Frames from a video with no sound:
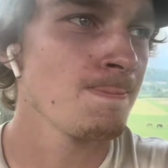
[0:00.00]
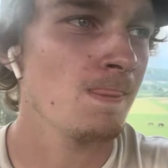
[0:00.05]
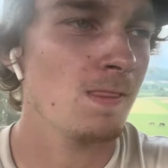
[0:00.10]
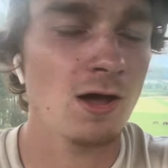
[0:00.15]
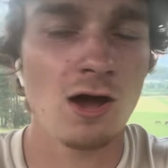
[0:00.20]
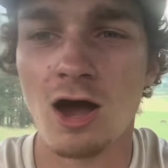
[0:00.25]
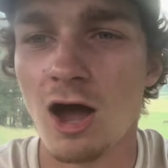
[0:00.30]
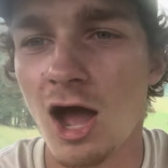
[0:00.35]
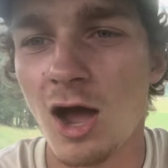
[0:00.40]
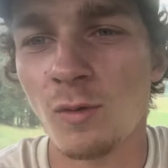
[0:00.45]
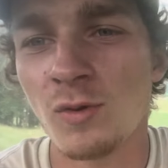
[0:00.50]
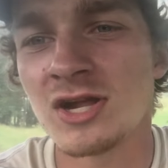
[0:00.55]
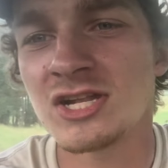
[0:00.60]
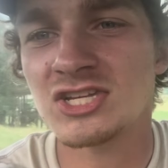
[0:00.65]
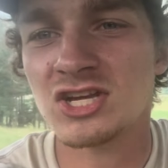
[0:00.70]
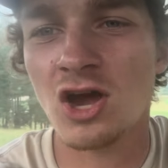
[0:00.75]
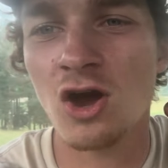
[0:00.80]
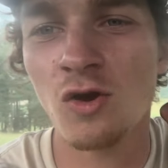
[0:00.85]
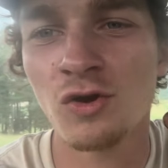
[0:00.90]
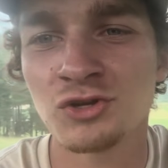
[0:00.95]
I went to
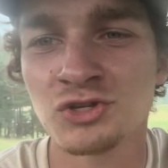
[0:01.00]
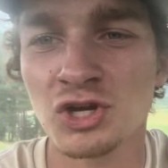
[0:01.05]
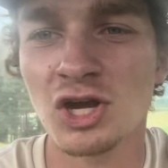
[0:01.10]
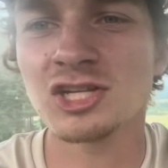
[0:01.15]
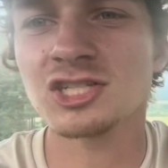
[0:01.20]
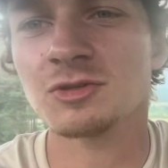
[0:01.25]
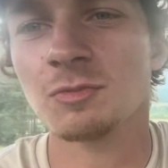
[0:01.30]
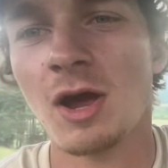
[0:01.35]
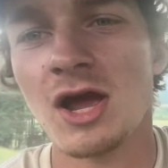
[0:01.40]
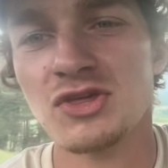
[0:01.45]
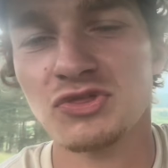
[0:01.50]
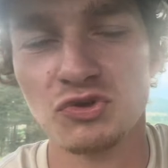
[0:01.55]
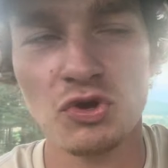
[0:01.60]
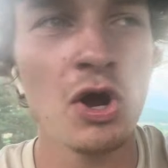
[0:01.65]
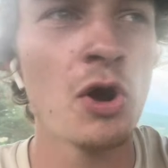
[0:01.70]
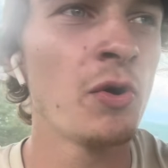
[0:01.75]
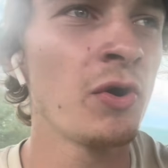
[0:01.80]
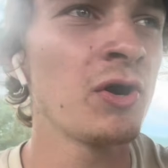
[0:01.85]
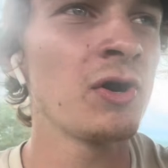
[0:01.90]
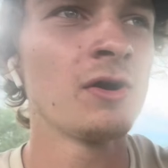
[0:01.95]
go adjust my
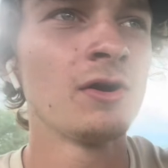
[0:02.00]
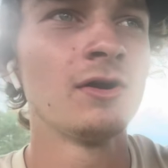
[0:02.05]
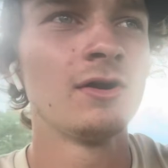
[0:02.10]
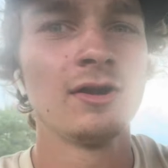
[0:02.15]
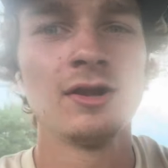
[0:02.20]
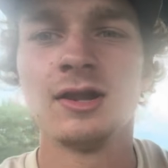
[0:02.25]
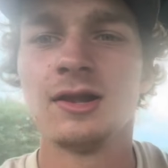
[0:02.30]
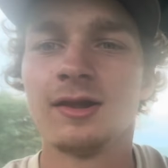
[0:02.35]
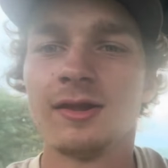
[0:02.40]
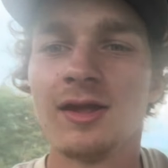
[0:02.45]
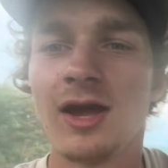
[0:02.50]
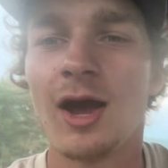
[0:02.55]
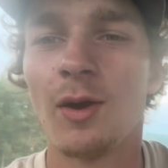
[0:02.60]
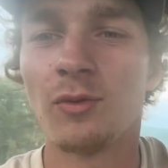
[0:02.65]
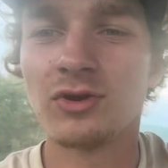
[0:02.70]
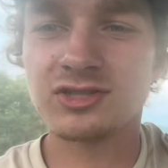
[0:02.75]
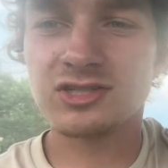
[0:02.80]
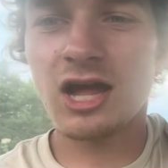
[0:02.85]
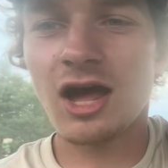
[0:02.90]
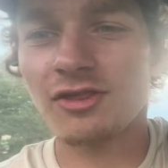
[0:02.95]
thrower. I
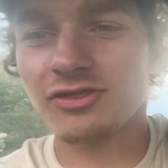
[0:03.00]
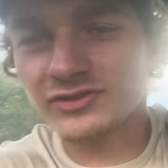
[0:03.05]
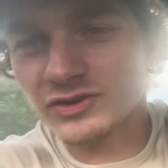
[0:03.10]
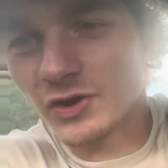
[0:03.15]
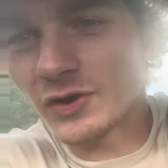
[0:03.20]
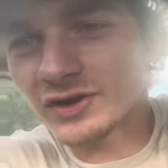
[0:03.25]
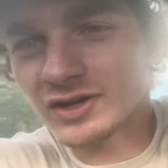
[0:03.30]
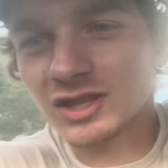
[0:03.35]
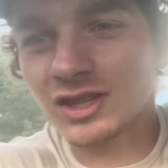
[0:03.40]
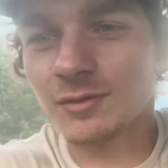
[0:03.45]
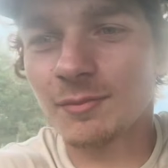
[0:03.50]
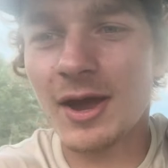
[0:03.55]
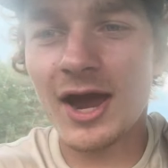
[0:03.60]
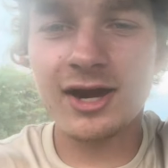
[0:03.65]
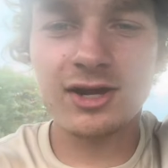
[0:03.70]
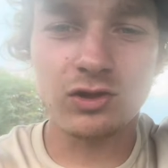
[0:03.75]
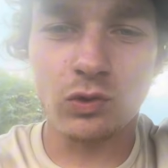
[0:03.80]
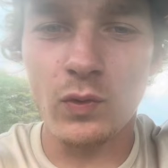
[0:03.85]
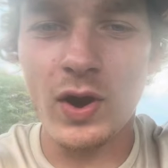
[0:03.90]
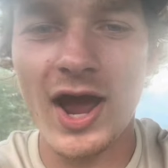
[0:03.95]
was not throwing to the back
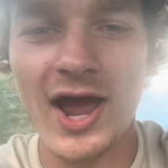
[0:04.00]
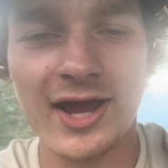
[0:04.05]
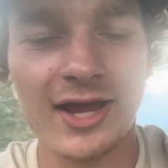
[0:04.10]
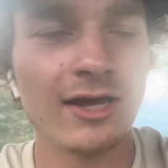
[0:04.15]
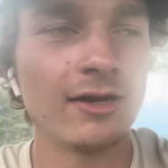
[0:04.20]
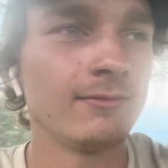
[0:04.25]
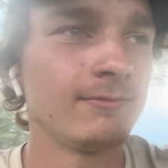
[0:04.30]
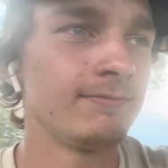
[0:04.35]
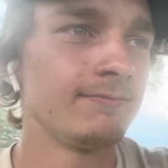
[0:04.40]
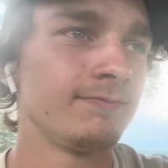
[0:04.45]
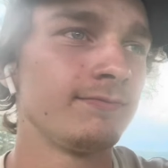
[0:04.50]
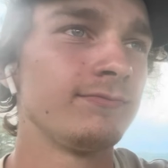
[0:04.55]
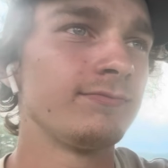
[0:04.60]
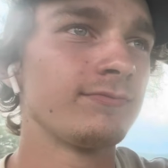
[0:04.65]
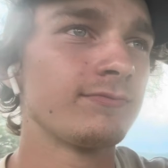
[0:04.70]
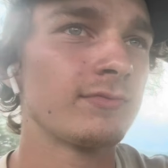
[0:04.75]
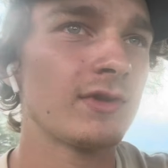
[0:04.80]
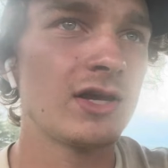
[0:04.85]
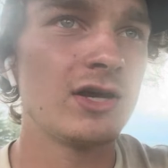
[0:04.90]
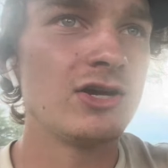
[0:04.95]
of the wagon,
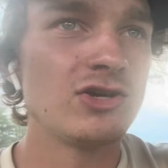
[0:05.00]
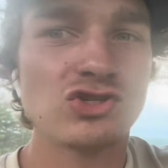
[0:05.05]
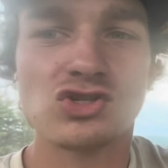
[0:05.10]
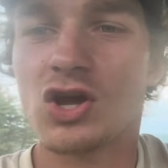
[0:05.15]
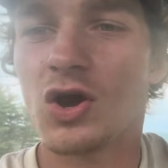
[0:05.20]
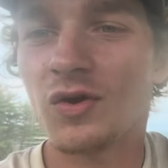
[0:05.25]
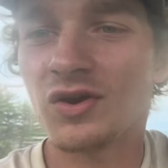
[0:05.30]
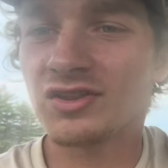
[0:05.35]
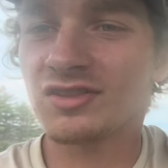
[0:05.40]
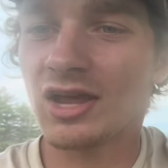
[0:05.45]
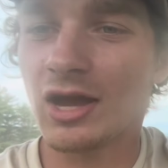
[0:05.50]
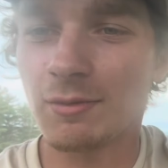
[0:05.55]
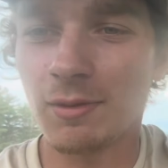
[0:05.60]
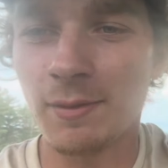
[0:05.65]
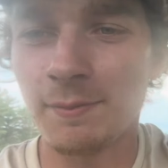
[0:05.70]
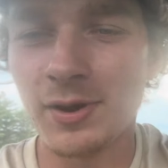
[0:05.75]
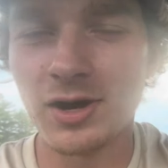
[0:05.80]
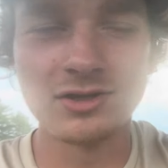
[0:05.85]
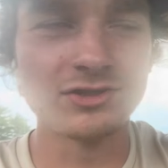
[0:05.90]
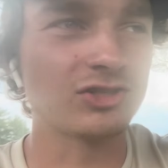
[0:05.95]
so I want to tighten my
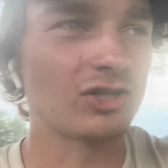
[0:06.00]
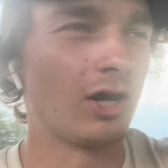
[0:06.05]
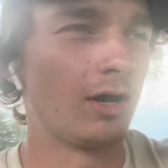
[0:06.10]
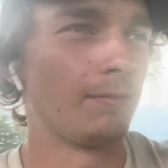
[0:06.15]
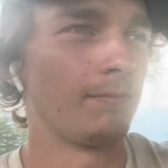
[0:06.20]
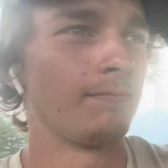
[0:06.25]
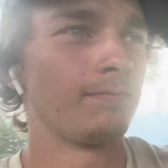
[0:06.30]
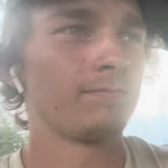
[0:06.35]
belts up.